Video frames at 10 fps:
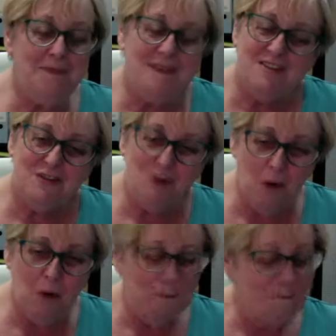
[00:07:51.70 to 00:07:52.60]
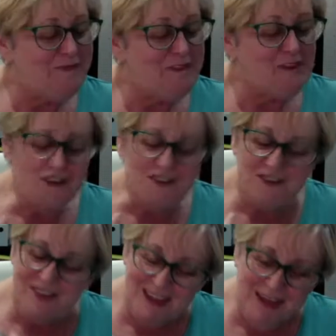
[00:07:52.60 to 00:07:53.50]
So just
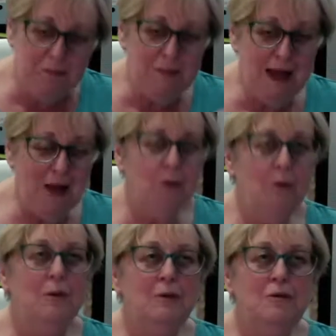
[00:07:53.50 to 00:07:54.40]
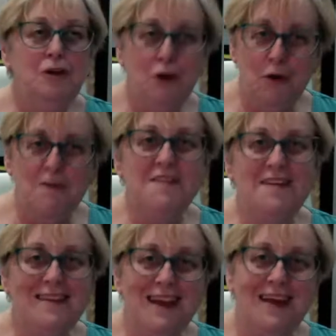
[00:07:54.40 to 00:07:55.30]
think about
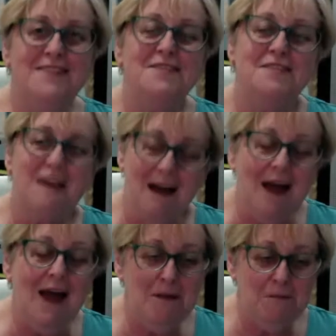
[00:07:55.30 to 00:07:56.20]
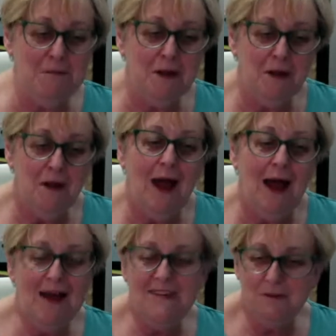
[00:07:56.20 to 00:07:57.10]
using this time
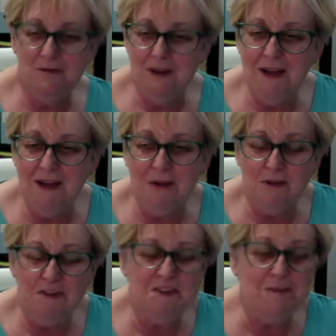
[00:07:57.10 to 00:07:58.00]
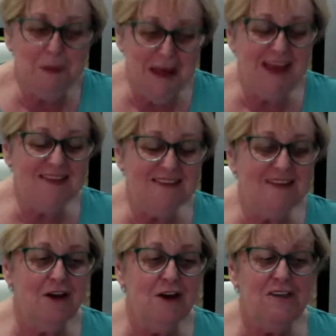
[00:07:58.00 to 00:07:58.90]
as a really good space
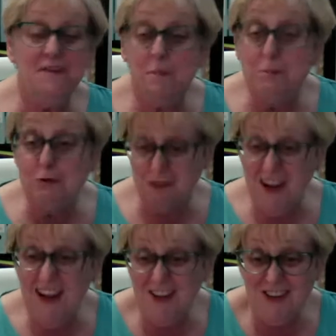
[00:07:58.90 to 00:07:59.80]
to praise